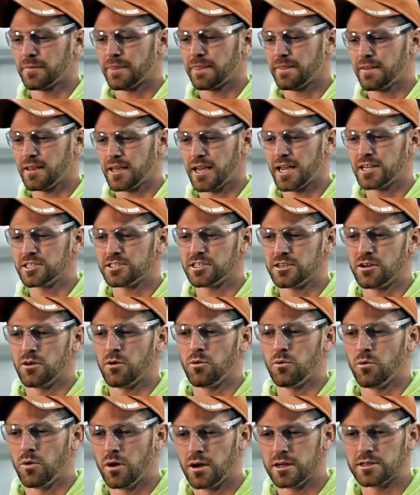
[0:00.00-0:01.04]
The guys that don't
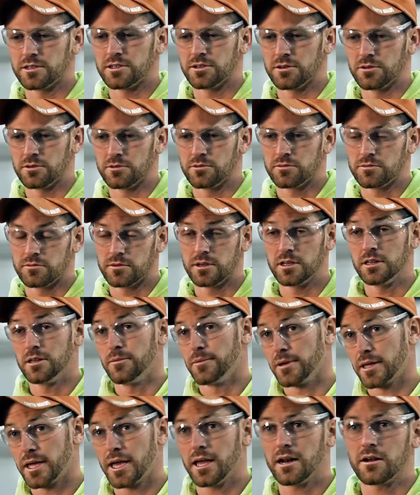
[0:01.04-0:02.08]
want to in the
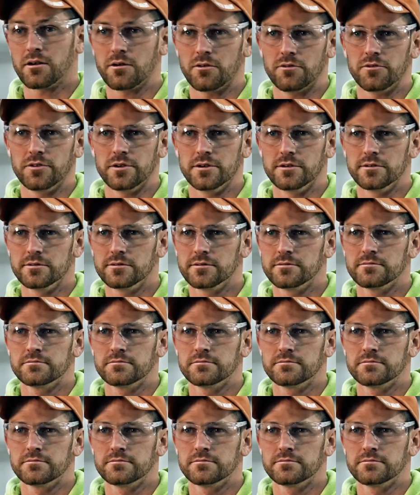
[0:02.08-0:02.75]
mechanical field